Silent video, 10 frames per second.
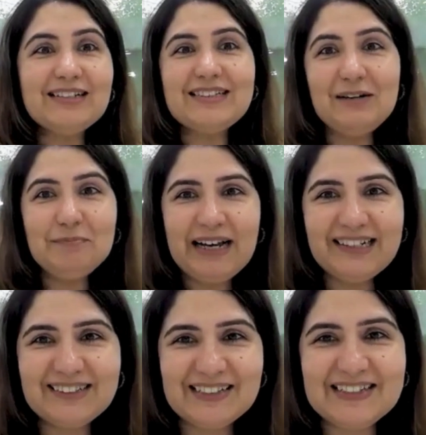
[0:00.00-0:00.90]
I tell my
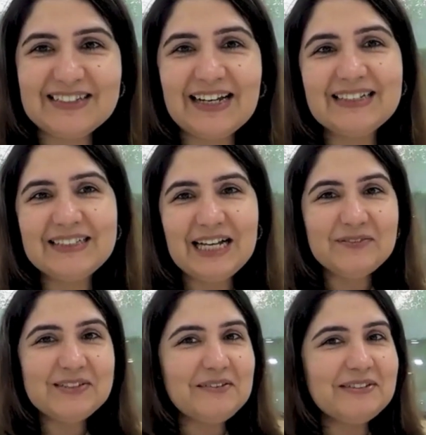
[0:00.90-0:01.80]
girls, right? I
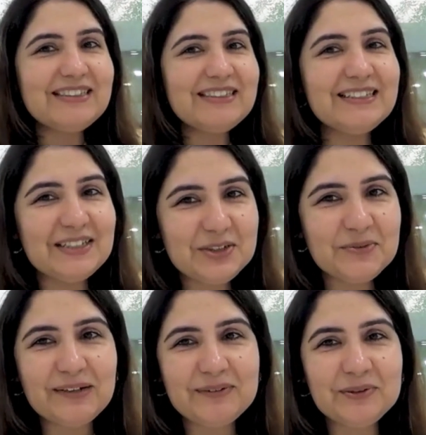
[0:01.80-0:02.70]
have 17 and
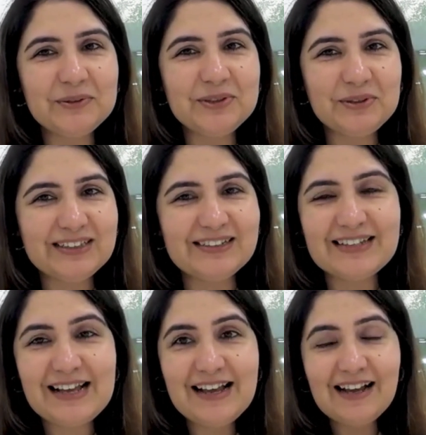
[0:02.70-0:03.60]
12-year-old daughters,
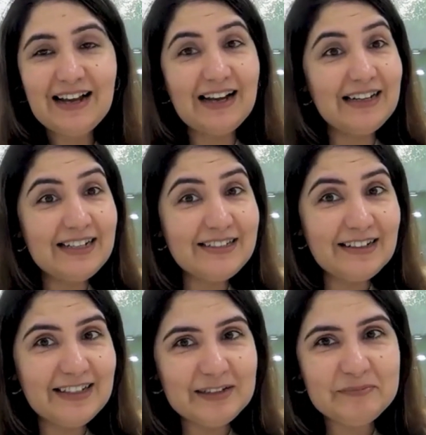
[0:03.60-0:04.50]
and I
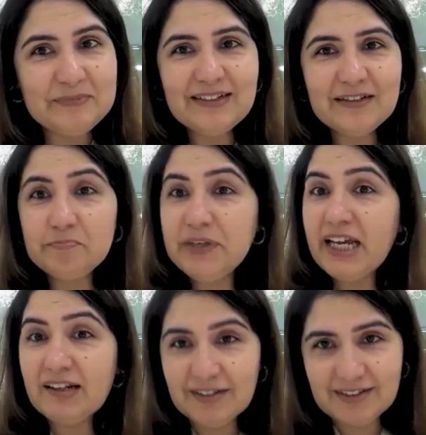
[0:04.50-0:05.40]
tell them,
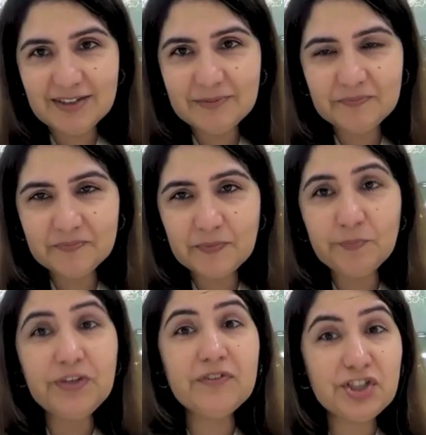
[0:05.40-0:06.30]
be alert,
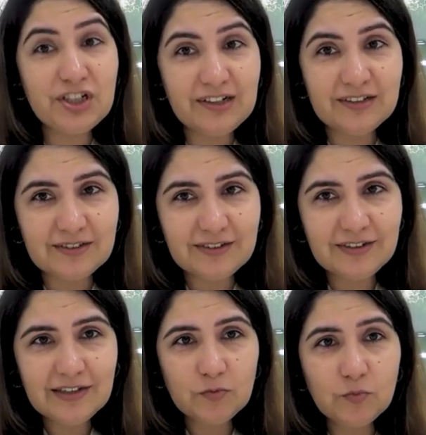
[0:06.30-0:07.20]
be vigilant.
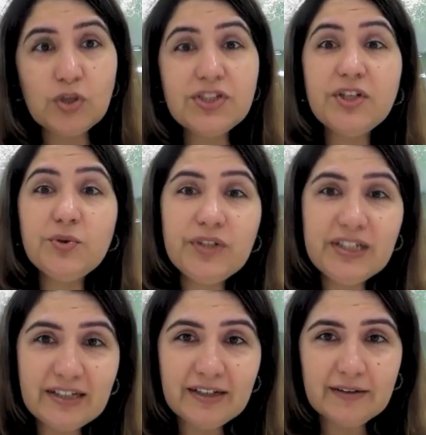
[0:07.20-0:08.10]
What are you
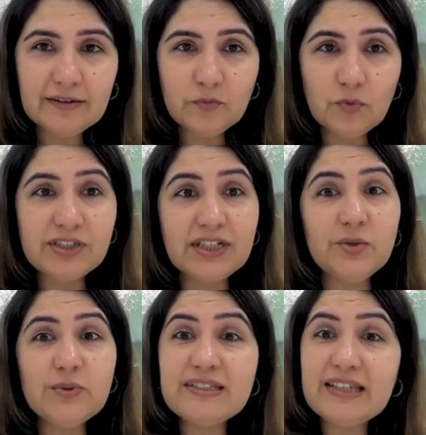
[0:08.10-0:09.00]
reading? What are
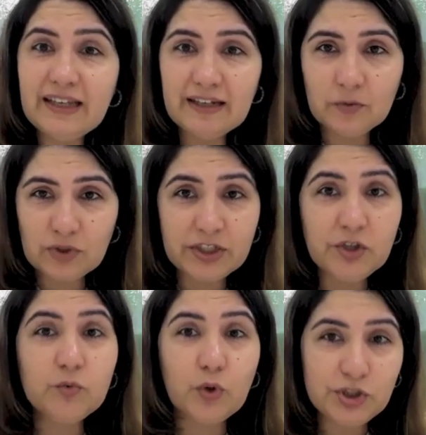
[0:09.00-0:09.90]
you seeing? What are
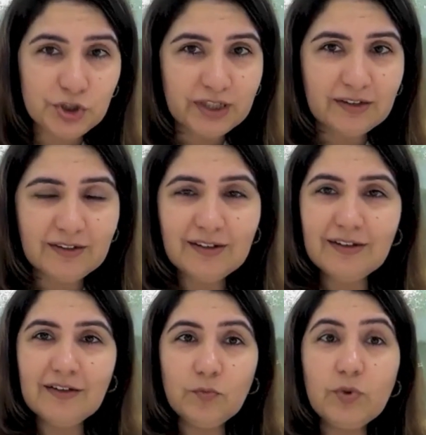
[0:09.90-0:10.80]
you watching?
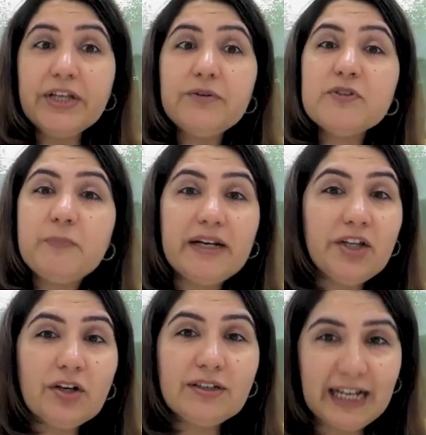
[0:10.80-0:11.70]
What are you
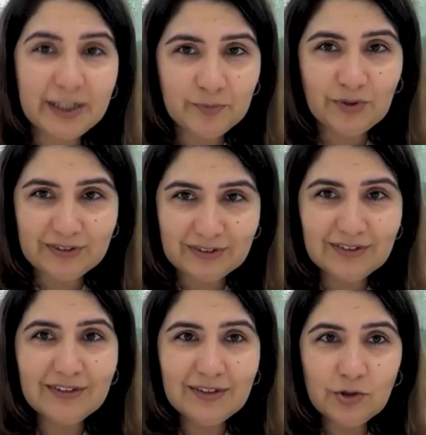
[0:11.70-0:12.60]
spending your time on?
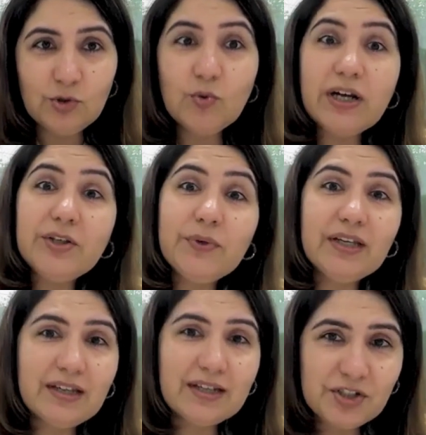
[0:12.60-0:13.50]
Who are you
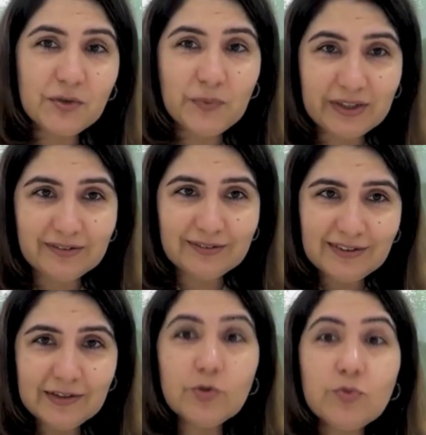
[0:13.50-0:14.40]
engaging with?
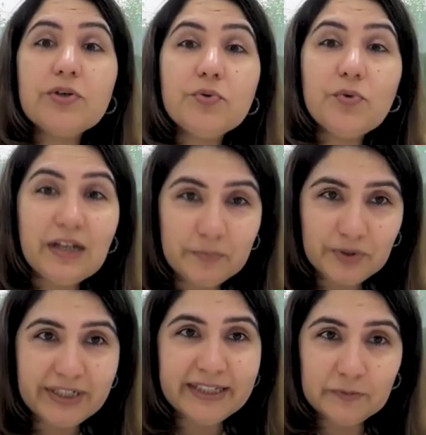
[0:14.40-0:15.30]
Who are you
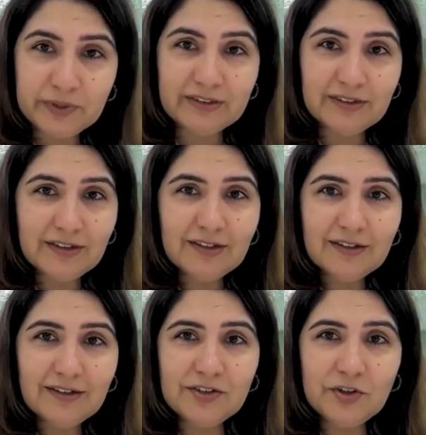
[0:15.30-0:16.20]
collaborating with?
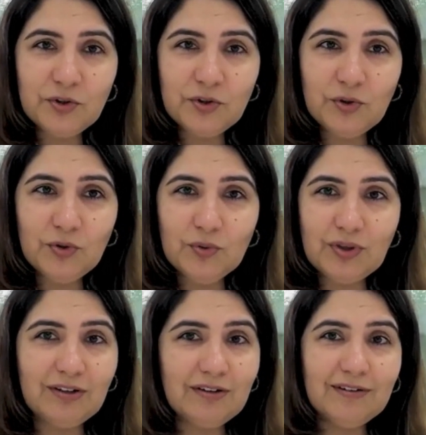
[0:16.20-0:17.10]

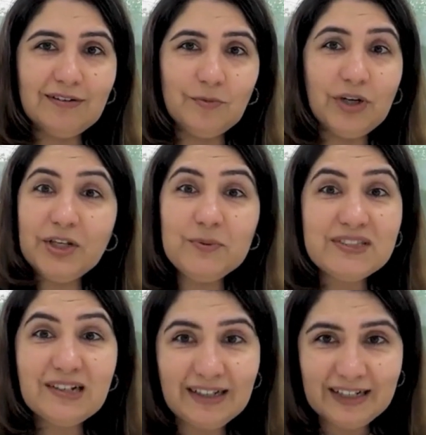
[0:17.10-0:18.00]
What are you
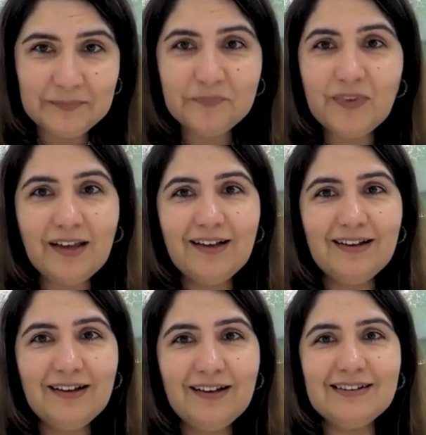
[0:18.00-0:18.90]
studying?
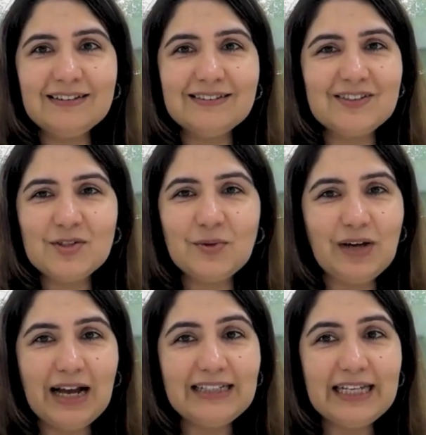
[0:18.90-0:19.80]

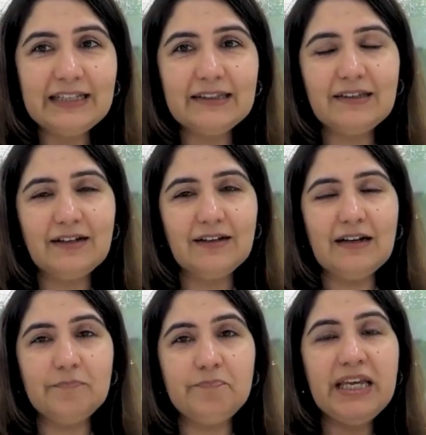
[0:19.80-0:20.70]
So I think
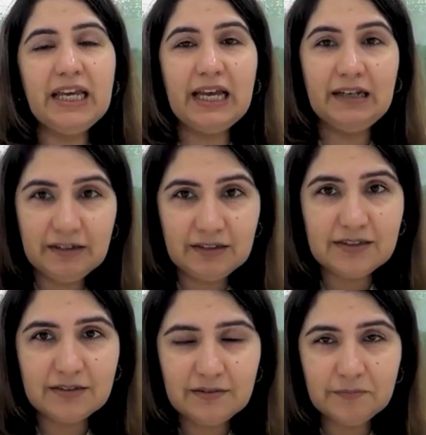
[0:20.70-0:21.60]
being
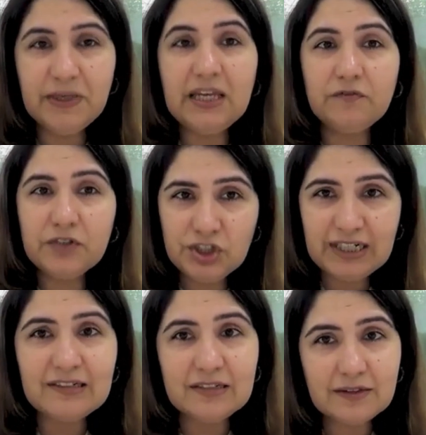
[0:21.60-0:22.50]
alert, being
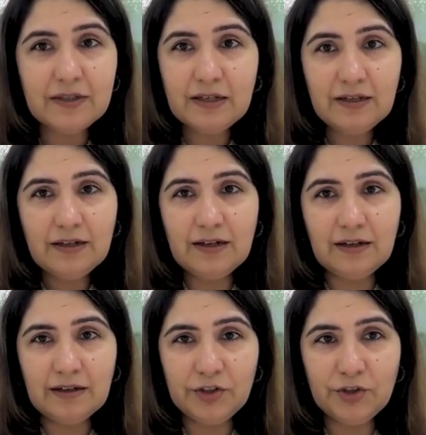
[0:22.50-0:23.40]
vigilant,
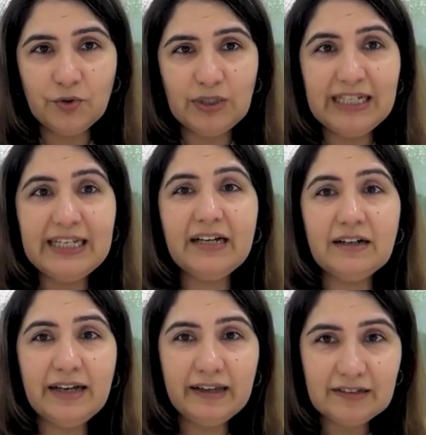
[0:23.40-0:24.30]
leading
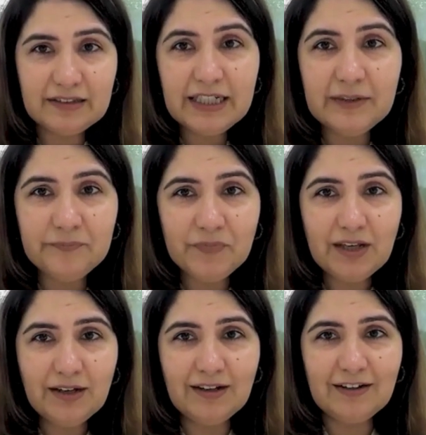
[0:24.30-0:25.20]
a healthy
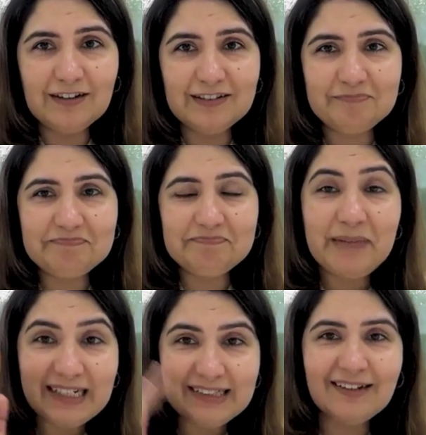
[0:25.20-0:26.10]

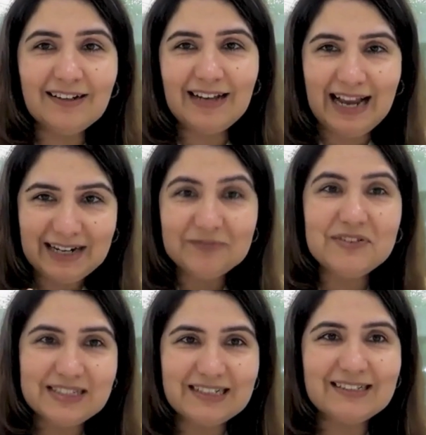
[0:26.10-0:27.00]
mental and
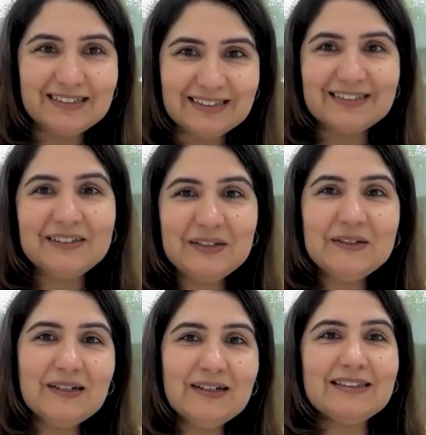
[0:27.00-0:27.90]
physical
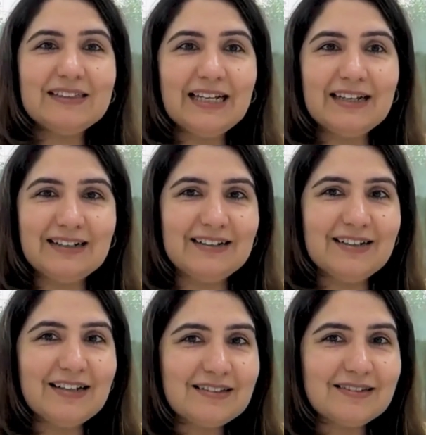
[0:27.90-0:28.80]
thing
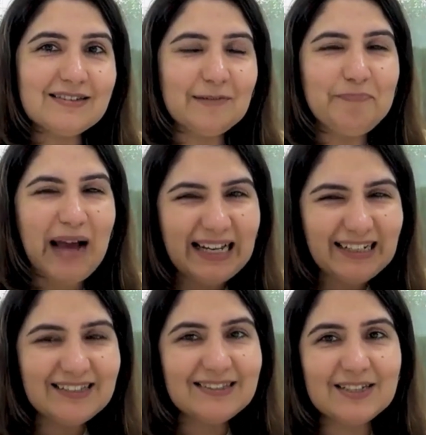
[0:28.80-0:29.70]
is
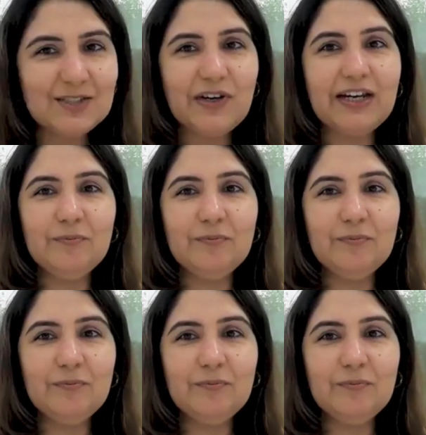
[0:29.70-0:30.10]
balance is very